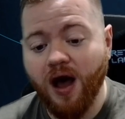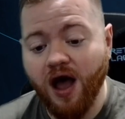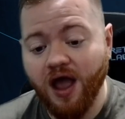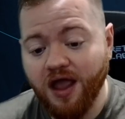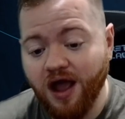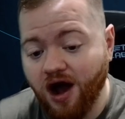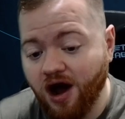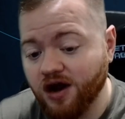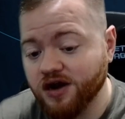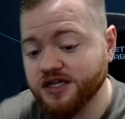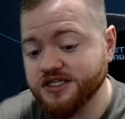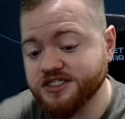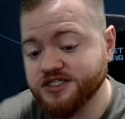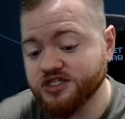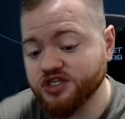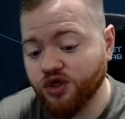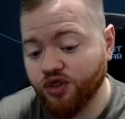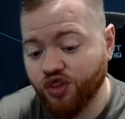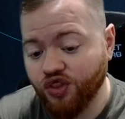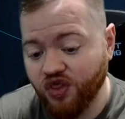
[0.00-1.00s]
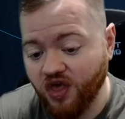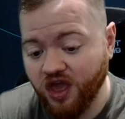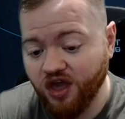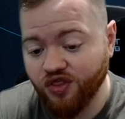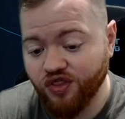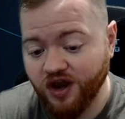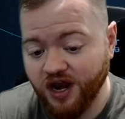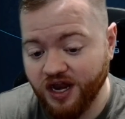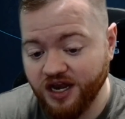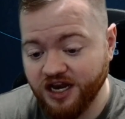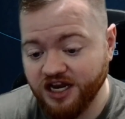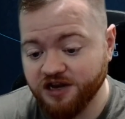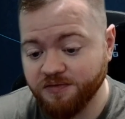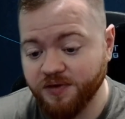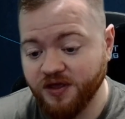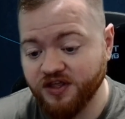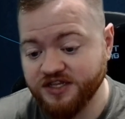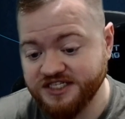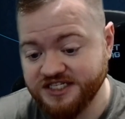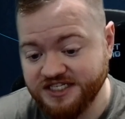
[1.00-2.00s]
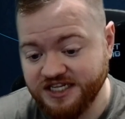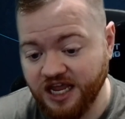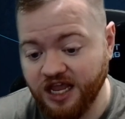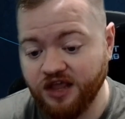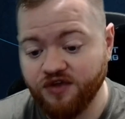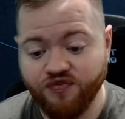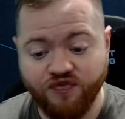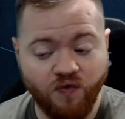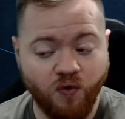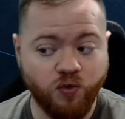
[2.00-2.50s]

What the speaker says: I honestly think that I need to be safe